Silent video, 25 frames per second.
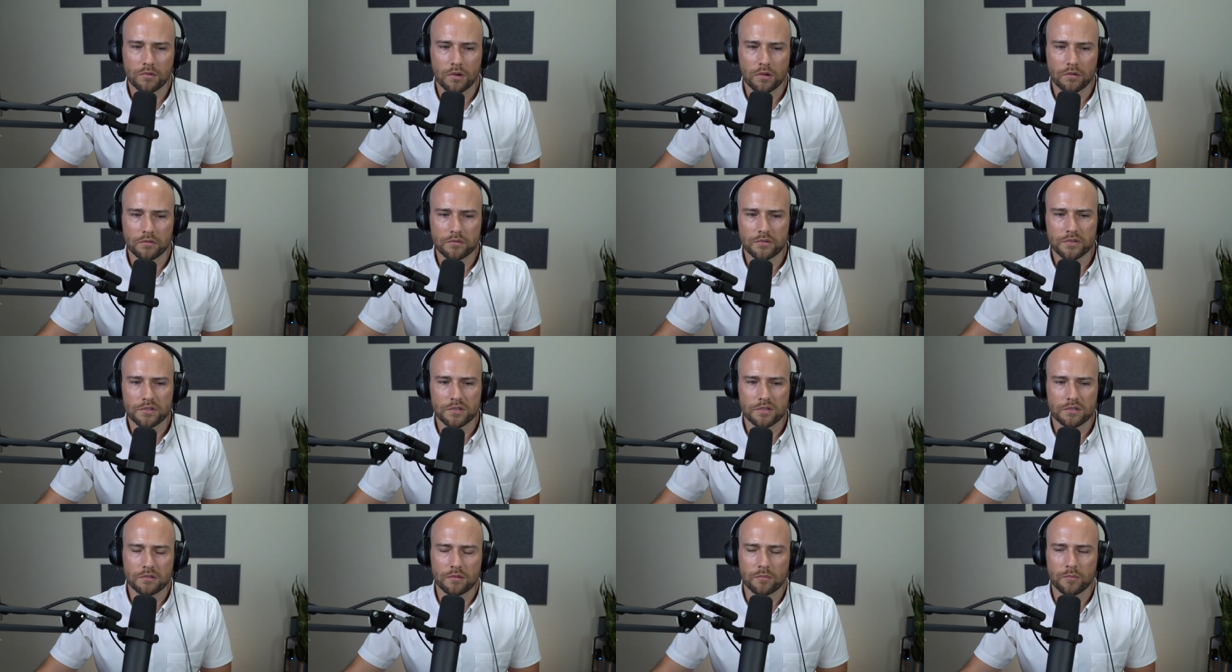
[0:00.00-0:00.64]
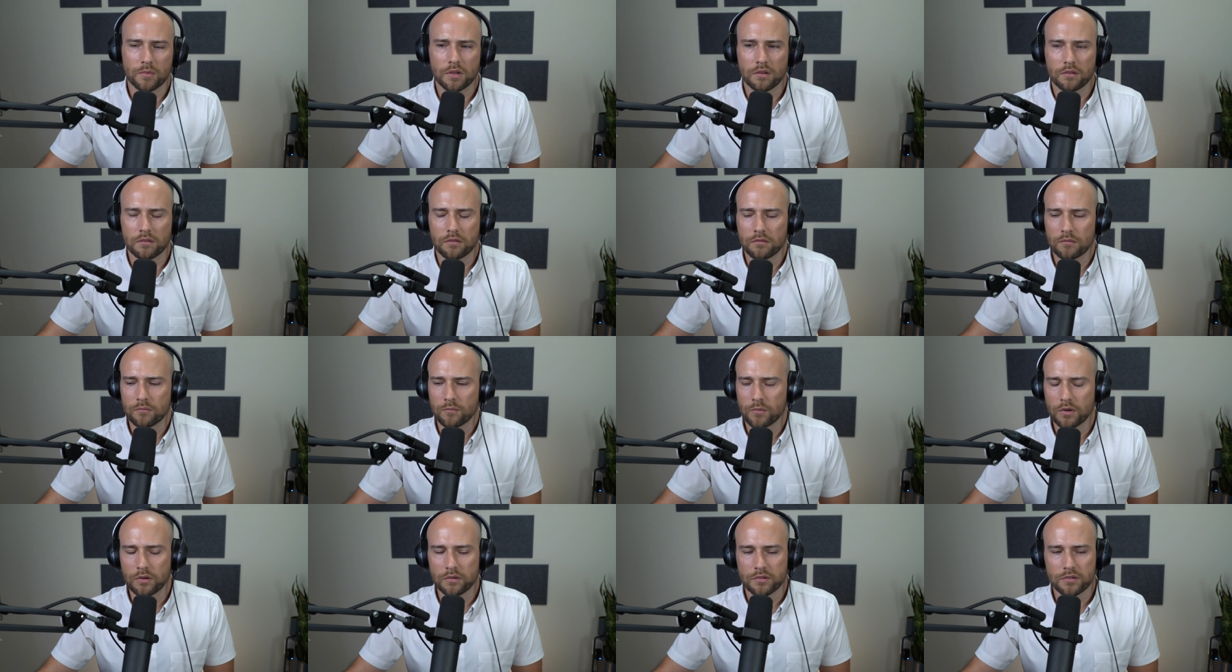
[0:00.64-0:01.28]
well just i mean
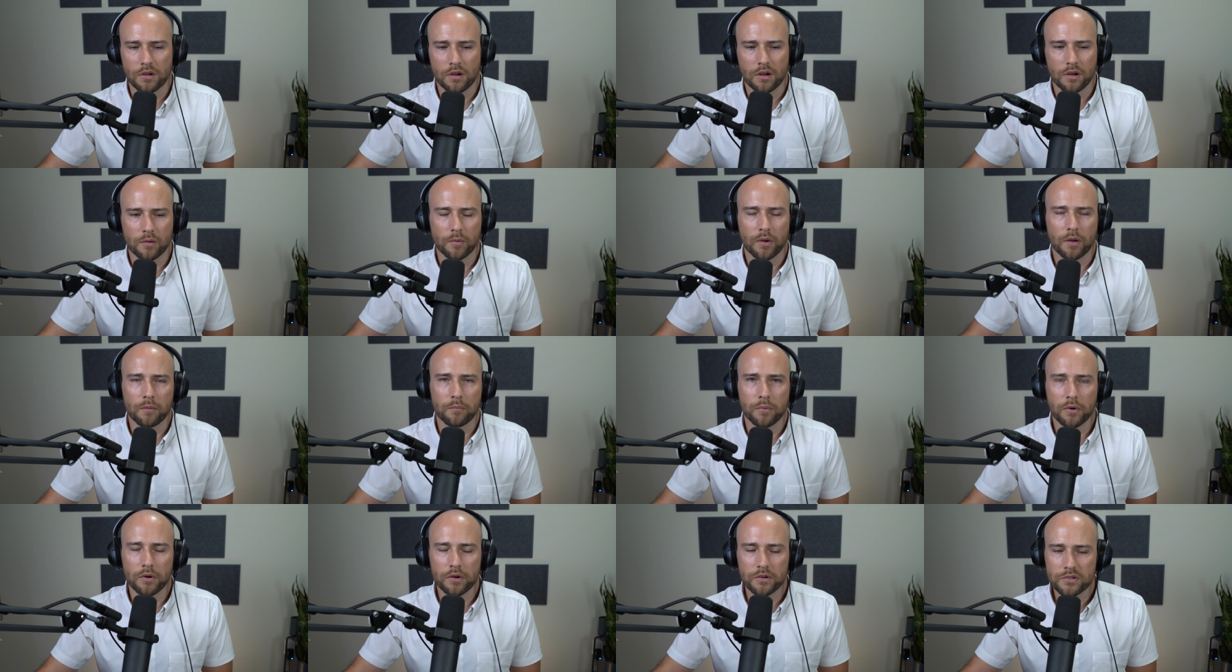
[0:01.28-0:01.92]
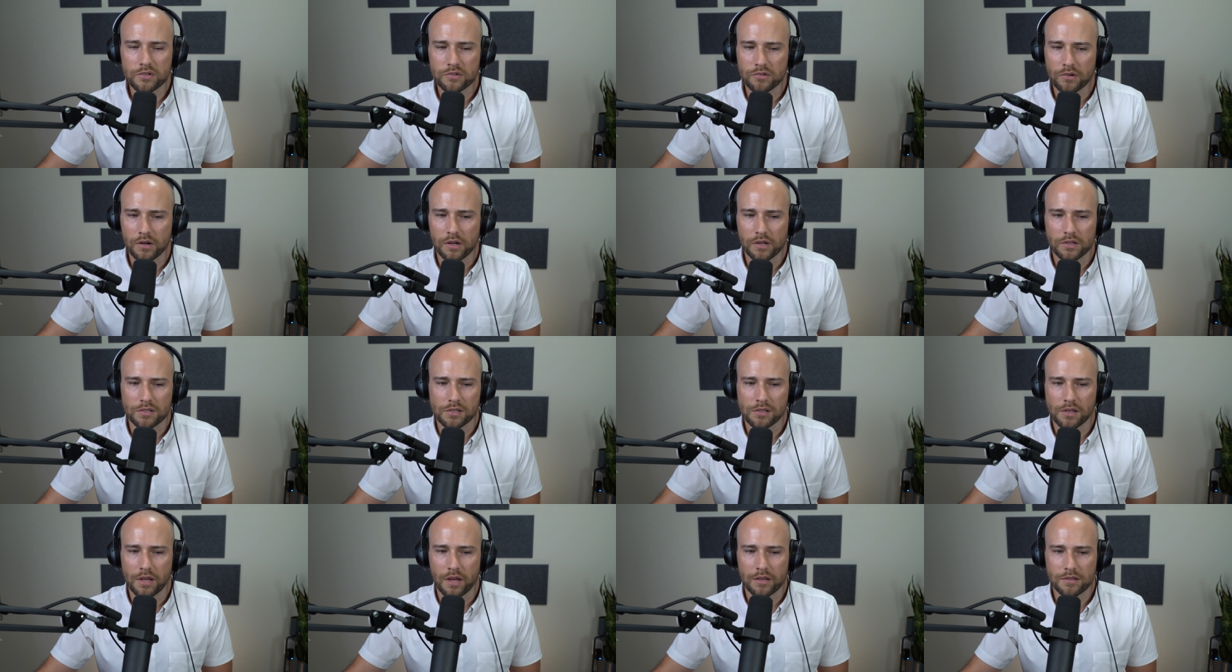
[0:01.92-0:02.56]
we were talking about bird
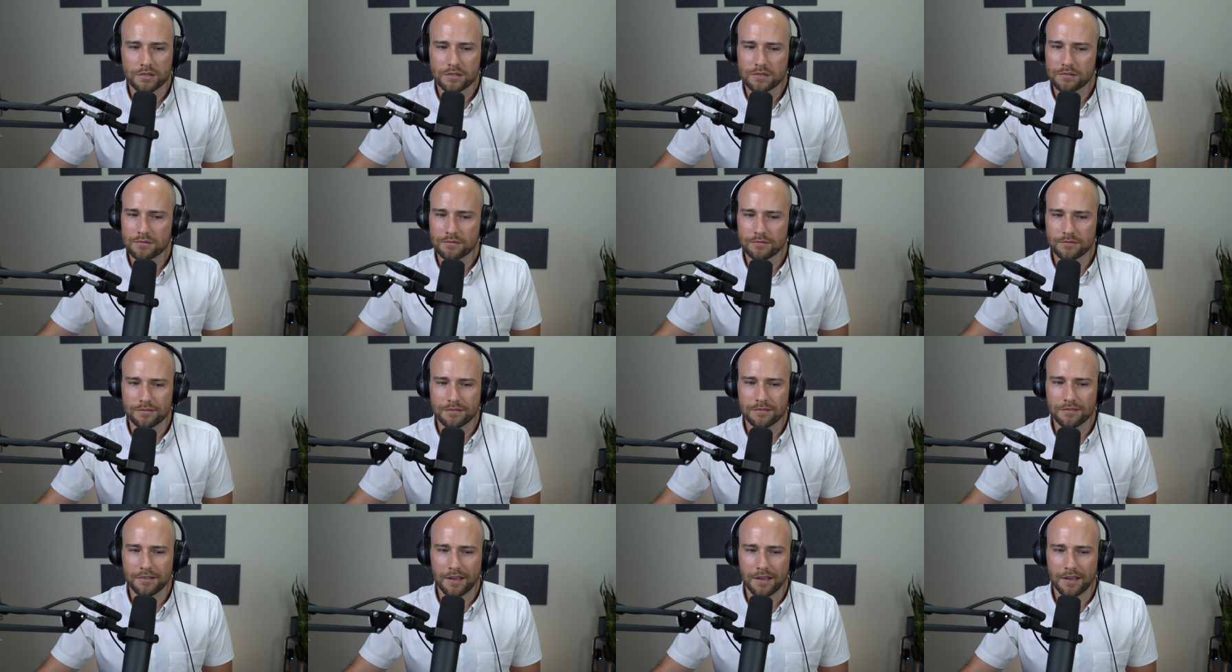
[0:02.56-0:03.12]
strikes last